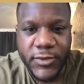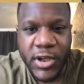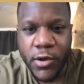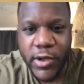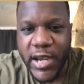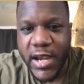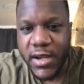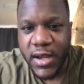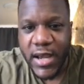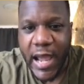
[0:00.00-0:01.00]
Okay,
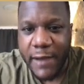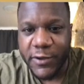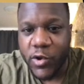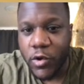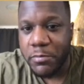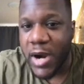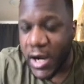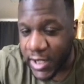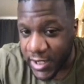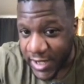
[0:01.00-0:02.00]
after
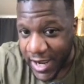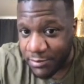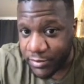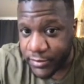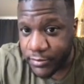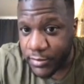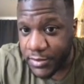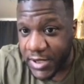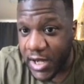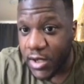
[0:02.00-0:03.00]
CoinMarketCap,
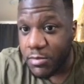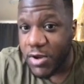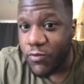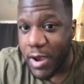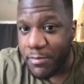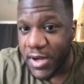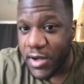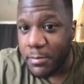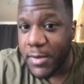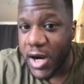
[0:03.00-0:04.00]
they're going to be ramping
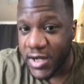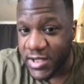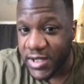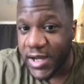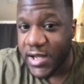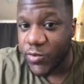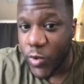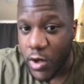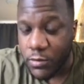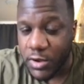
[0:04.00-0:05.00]
up marketing as well.